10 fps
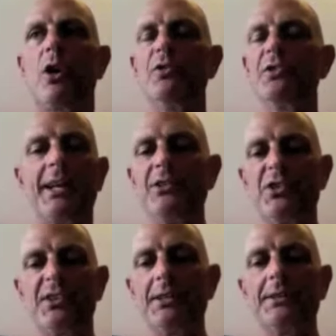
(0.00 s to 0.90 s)
content
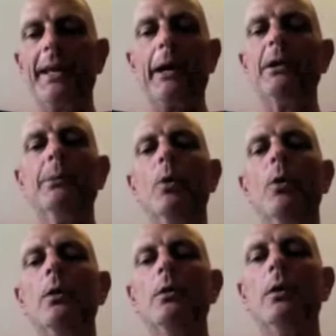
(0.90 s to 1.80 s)
just isn't there
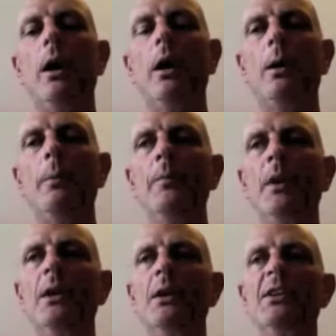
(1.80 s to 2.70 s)
anymore. Um,
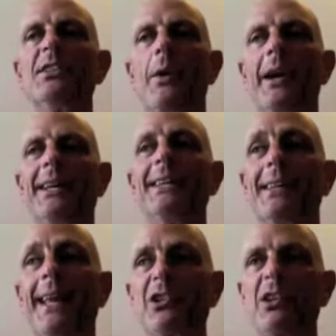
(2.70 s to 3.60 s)
so I can
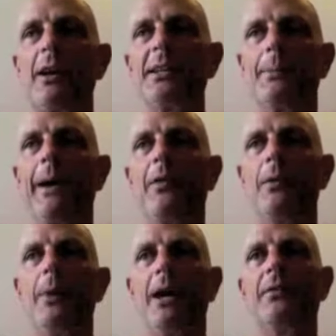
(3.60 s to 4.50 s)
intellectualize about
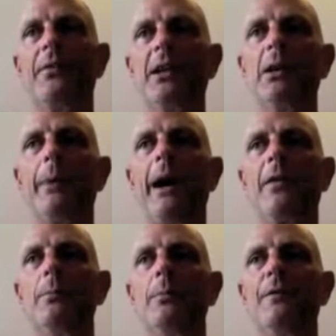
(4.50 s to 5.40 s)
them. I can think
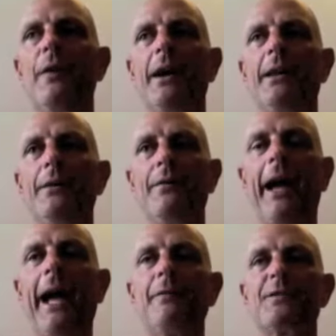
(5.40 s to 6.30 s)
about them if I if I
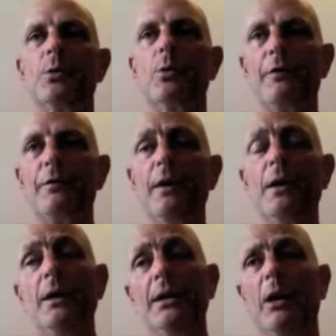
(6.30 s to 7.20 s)
have to, or if
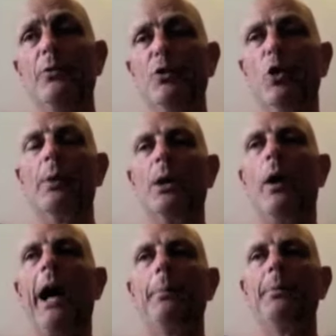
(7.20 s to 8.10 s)
you know, normally
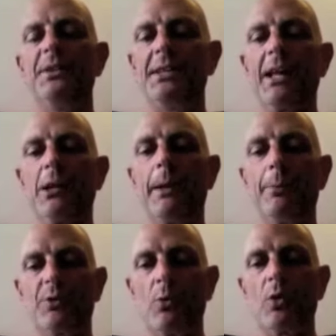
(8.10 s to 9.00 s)
what happens is other
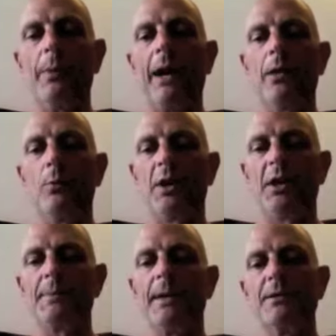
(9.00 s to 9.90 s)
people talk about them when
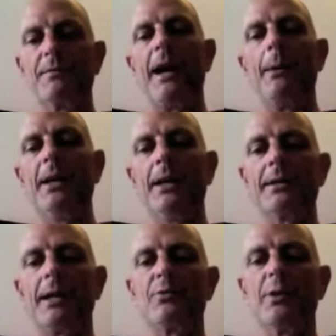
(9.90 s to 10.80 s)
I speak to family,
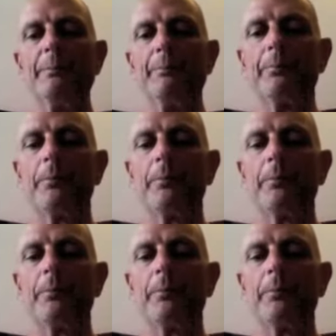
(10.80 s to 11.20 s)
etc.